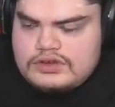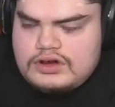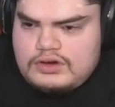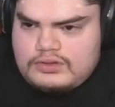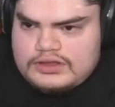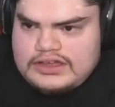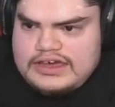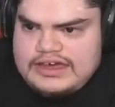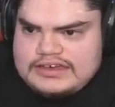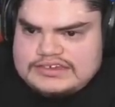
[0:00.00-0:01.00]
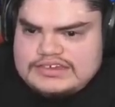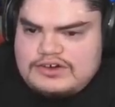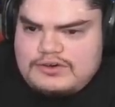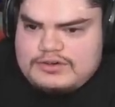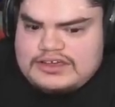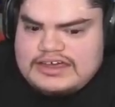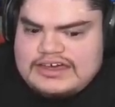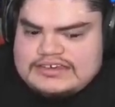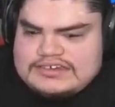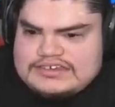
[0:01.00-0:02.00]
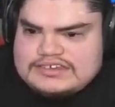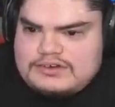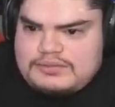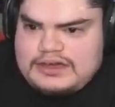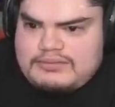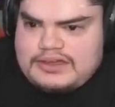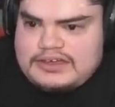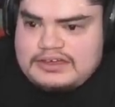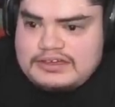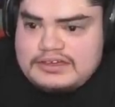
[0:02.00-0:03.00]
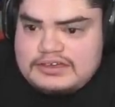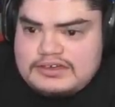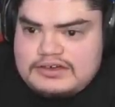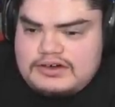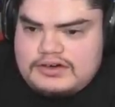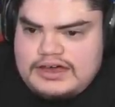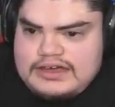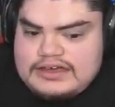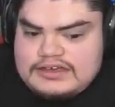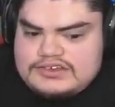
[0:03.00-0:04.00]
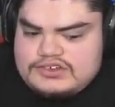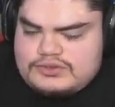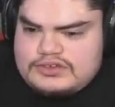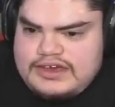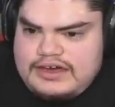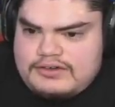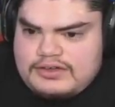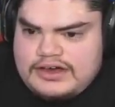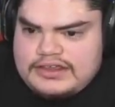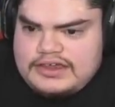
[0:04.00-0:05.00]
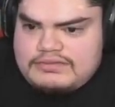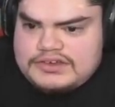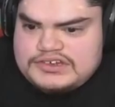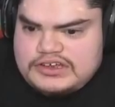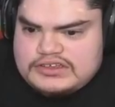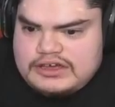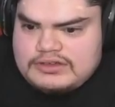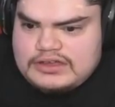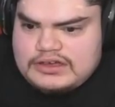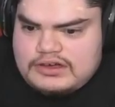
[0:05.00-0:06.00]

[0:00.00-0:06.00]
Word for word: Oh, yes. Oh, yes. Let's go, baby. Okay, two down. I love it. Shut down inning.